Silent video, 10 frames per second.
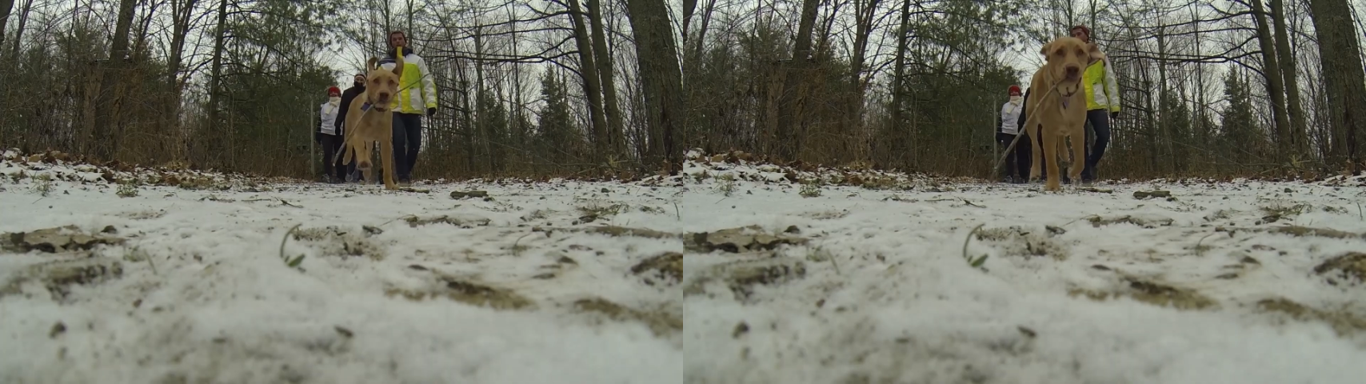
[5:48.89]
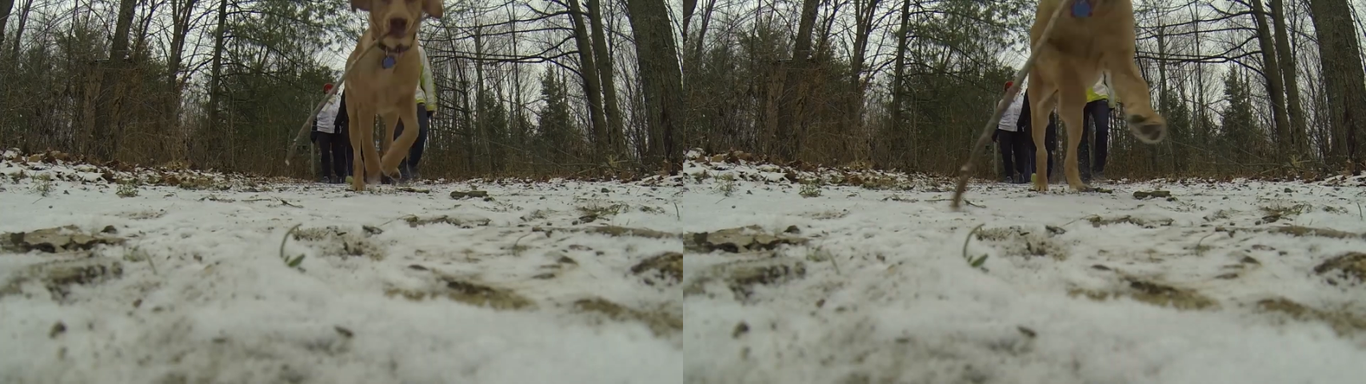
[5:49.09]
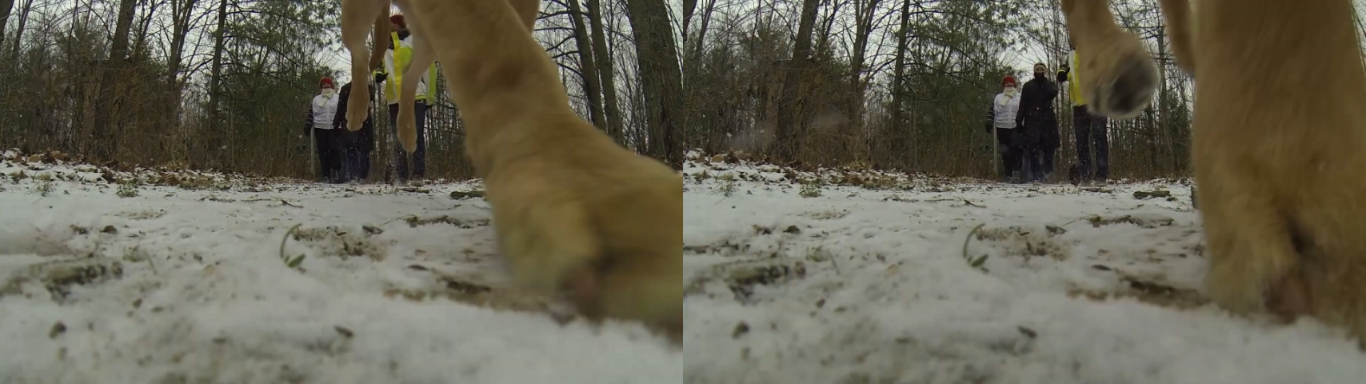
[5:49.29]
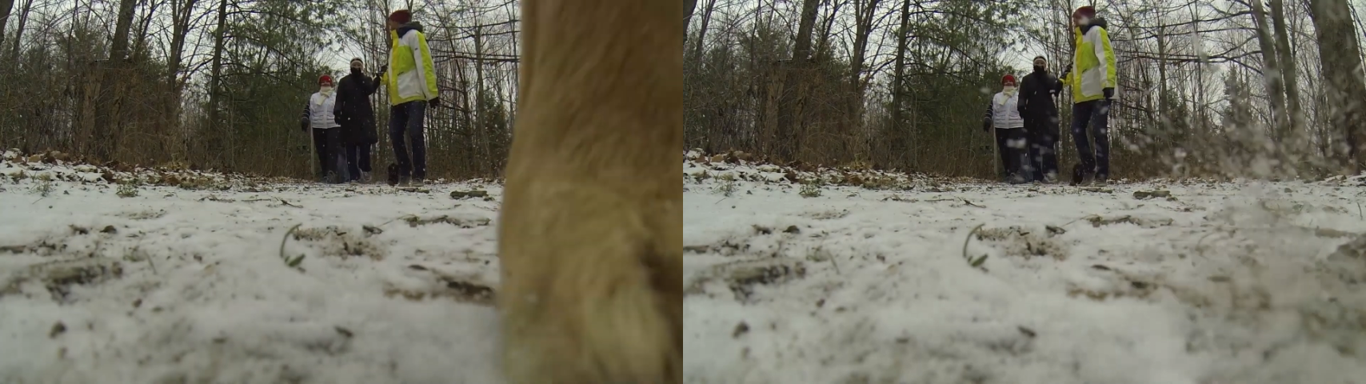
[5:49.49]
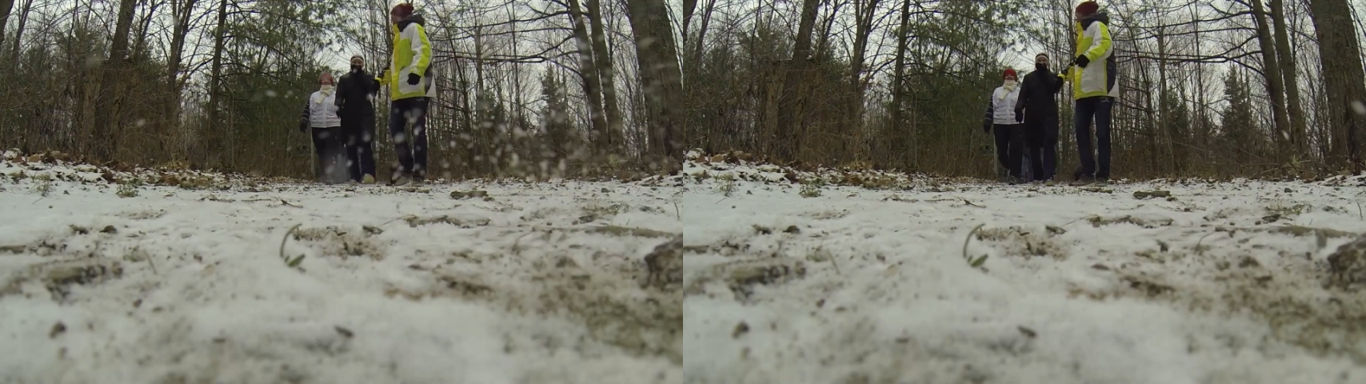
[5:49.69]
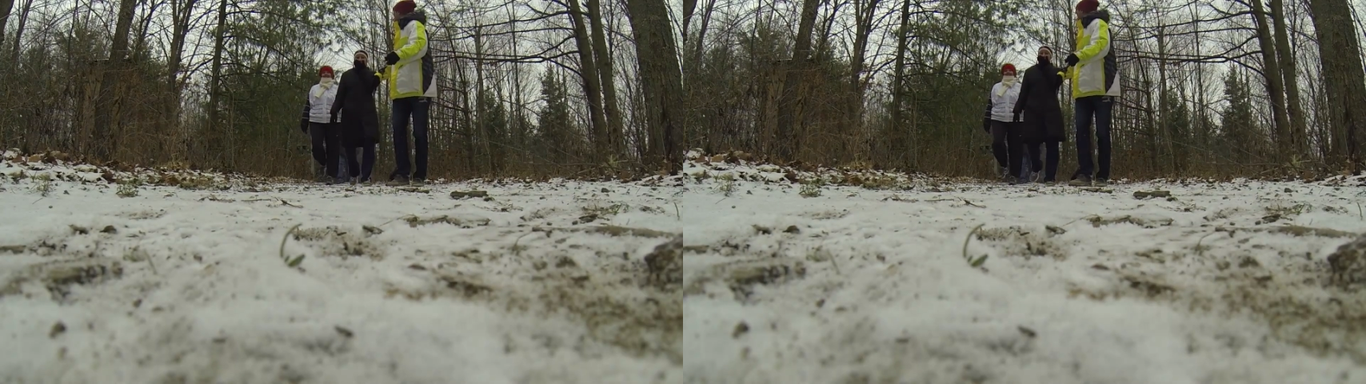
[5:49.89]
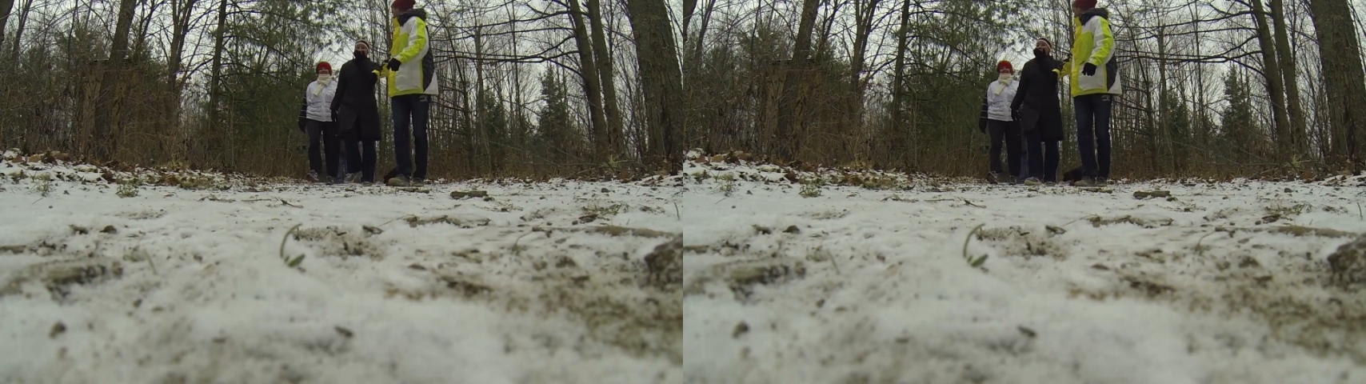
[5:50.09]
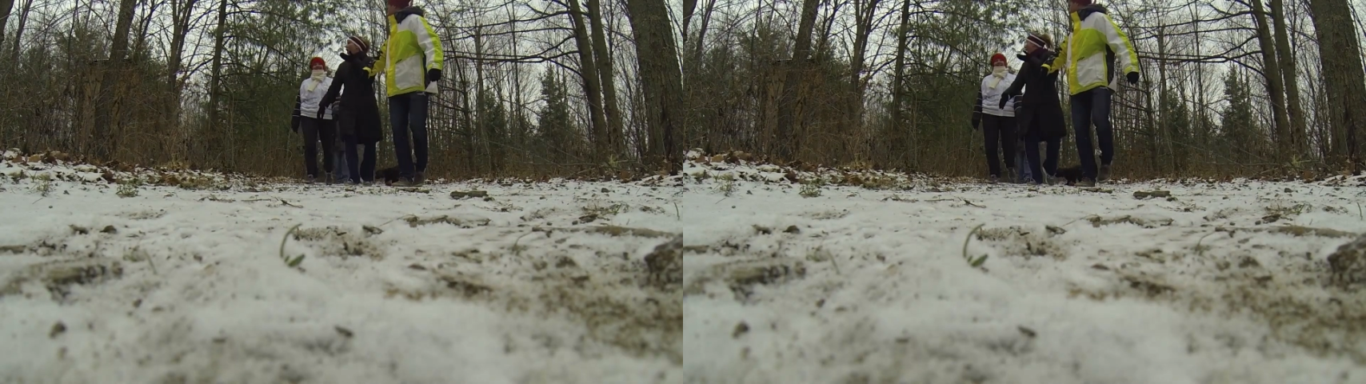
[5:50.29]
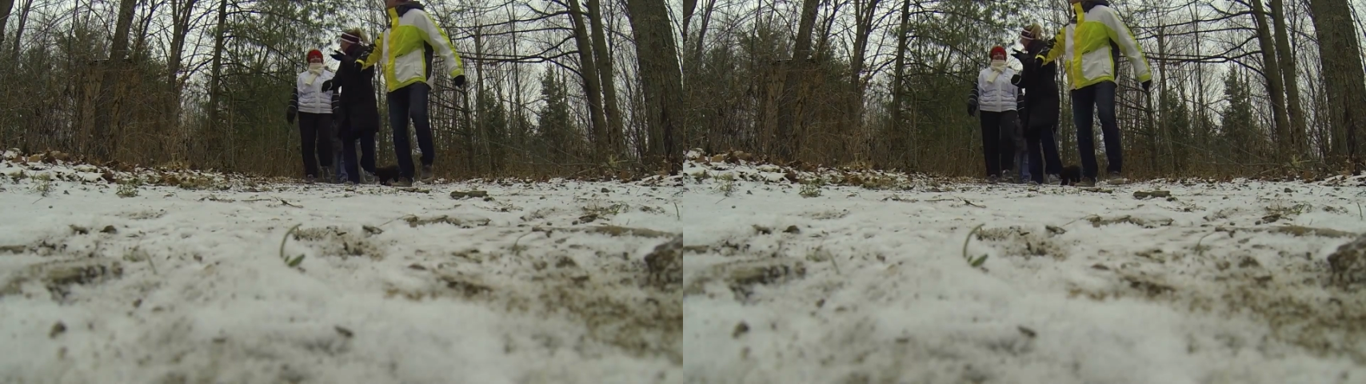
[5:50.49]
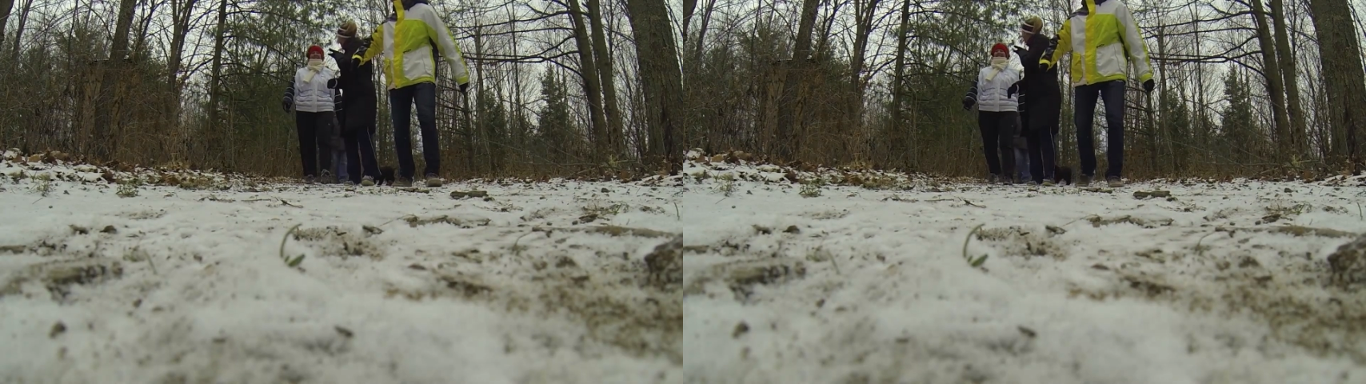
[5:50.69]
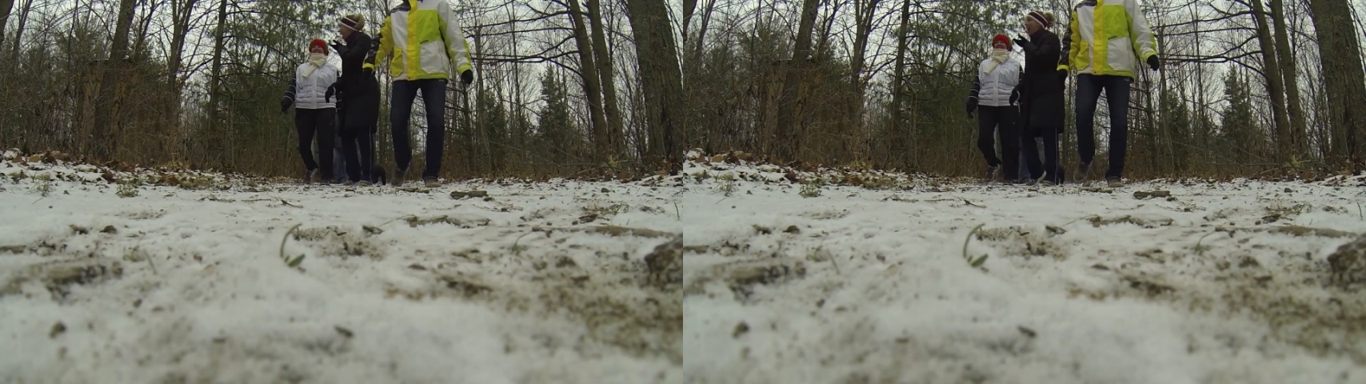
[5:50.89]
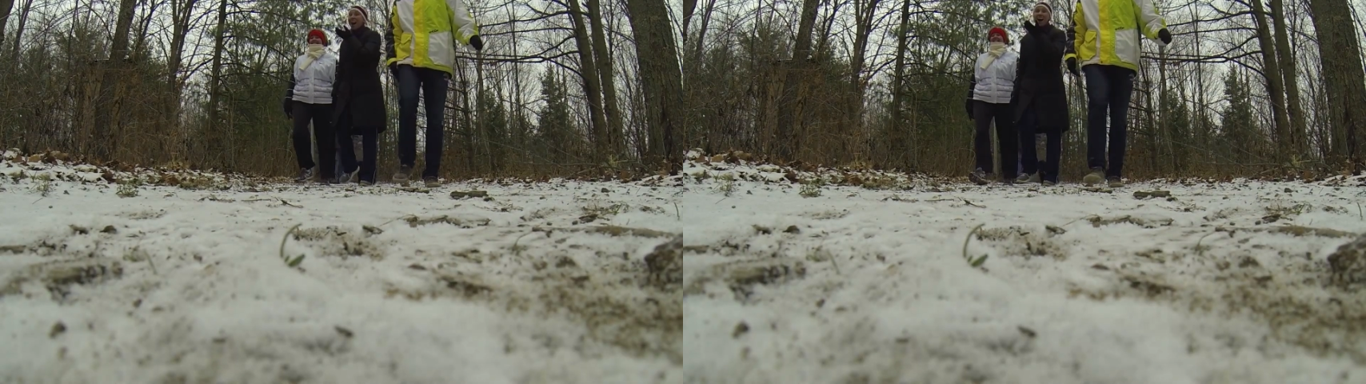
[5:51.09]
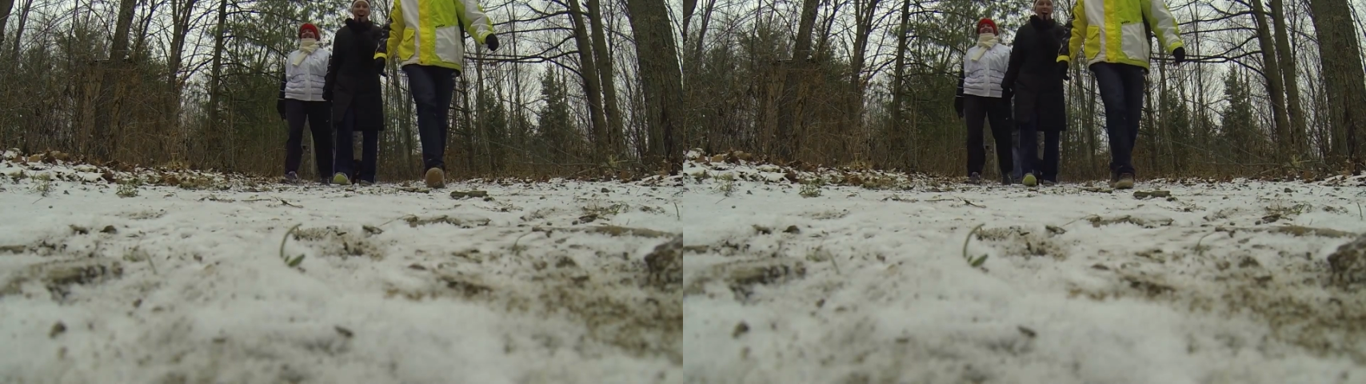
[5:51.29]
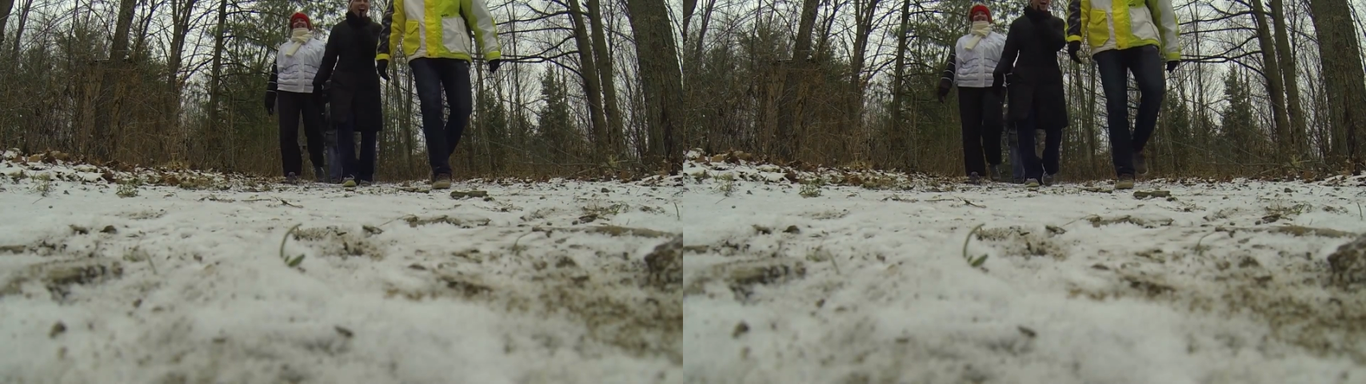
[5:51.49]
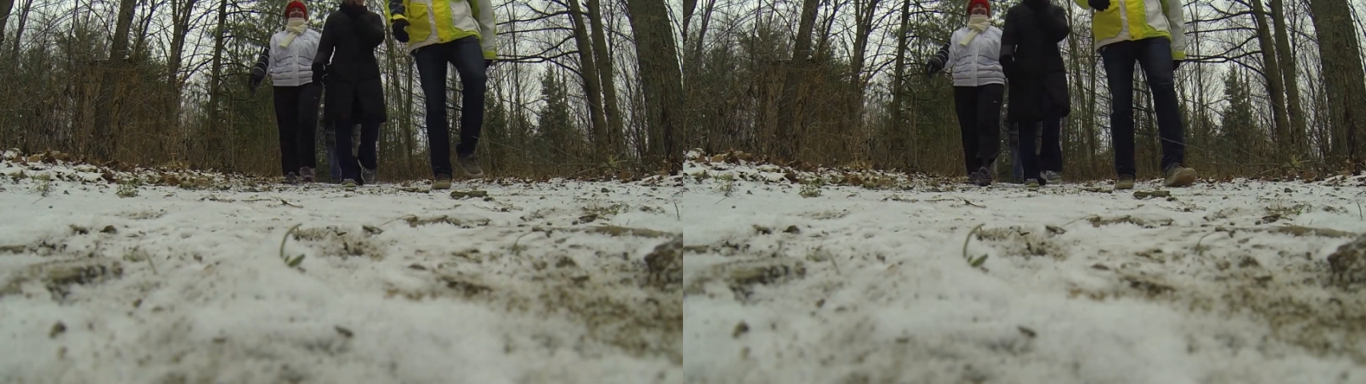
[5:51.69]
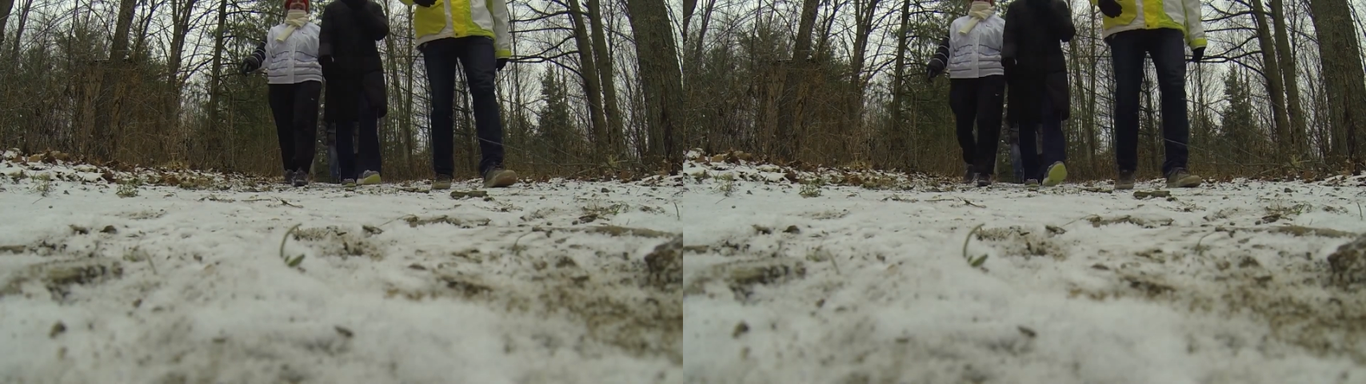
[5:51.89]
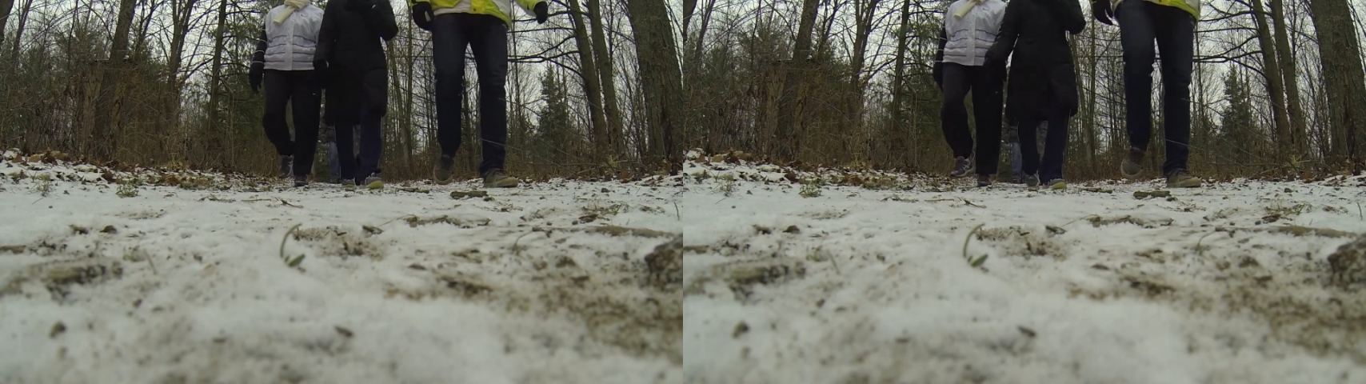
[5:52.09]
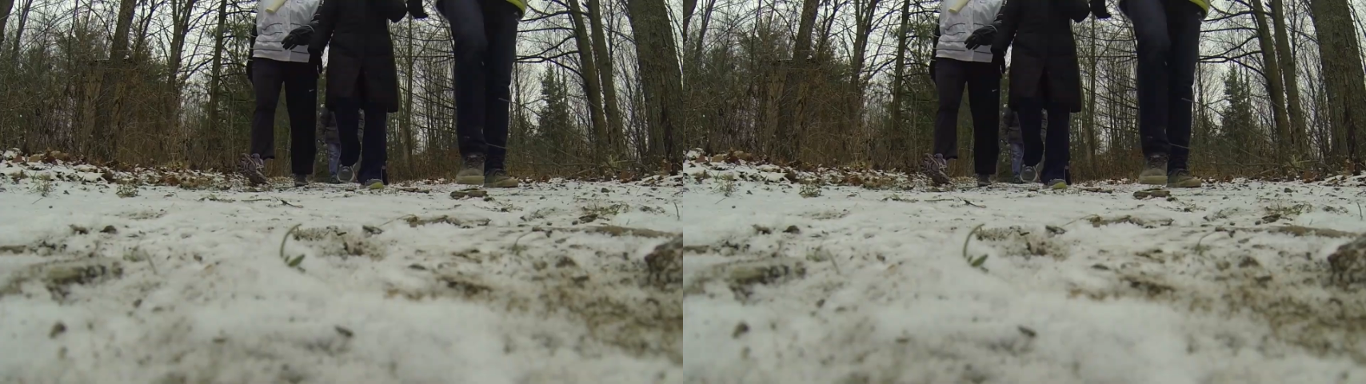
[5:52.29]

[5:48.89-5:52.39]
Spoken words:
Nobody's mouth can be seen.